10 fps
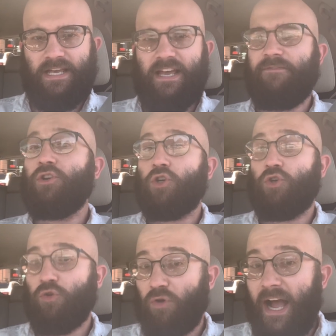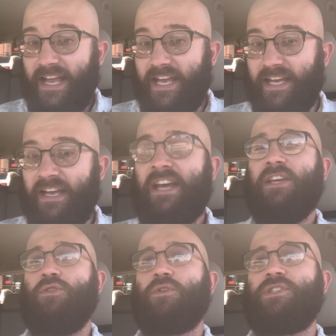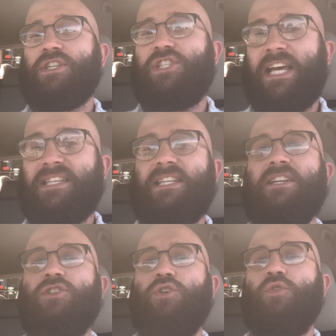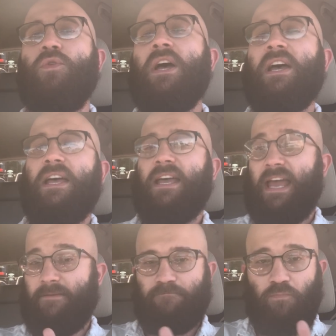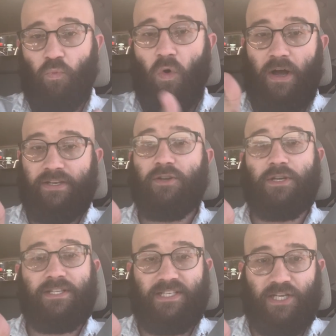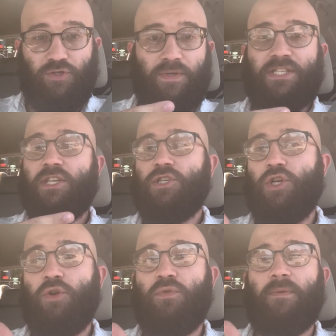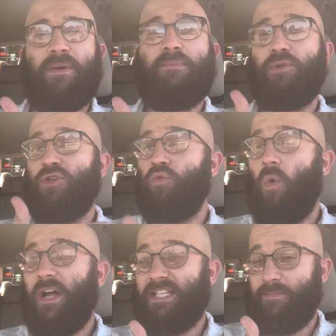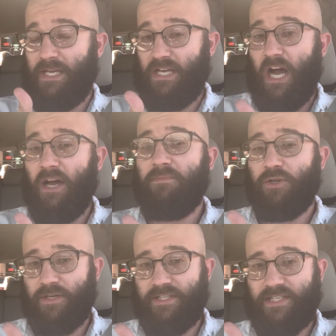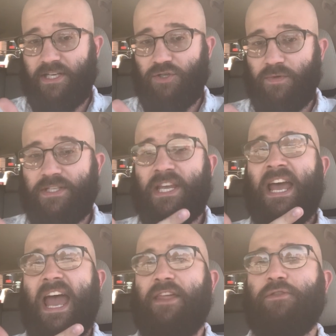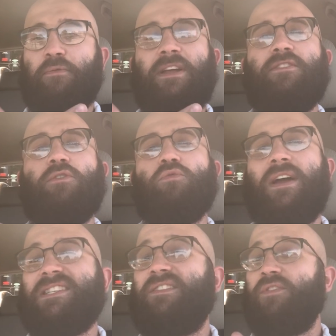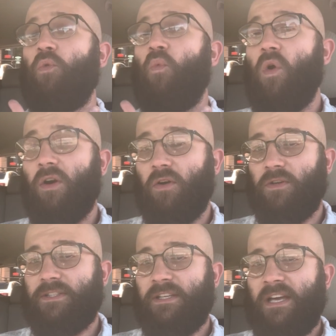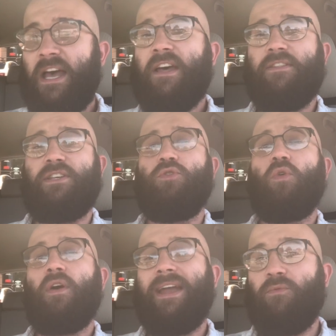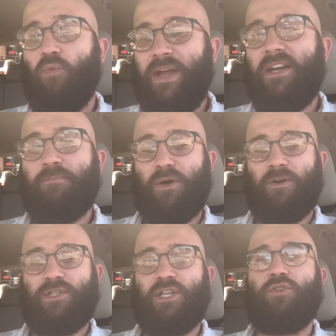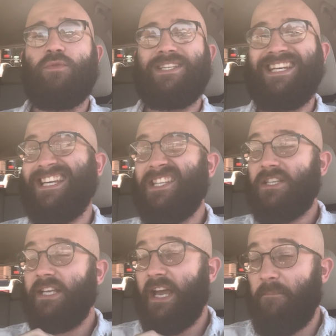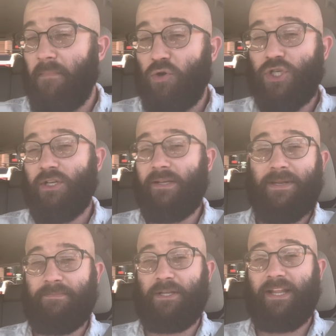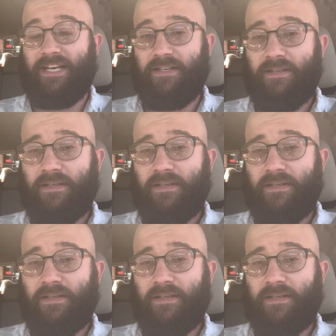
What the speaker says: If you're crying, you are suggesting to, 1, your constituents, 2, the people you want to become your constituents, and 3, the rest of the world, that you are a weak person who is easily emotionally manipulated.